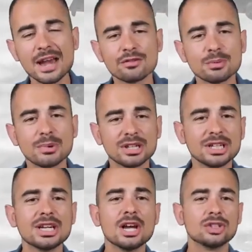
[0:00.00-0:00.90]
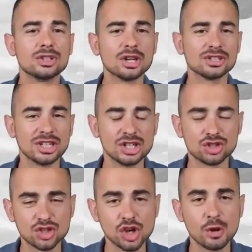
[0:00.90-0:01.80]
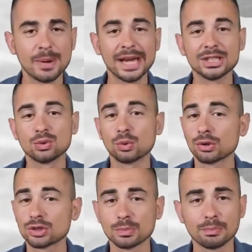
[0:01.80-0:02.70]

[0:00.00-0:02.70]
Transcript: everybody does his job and it works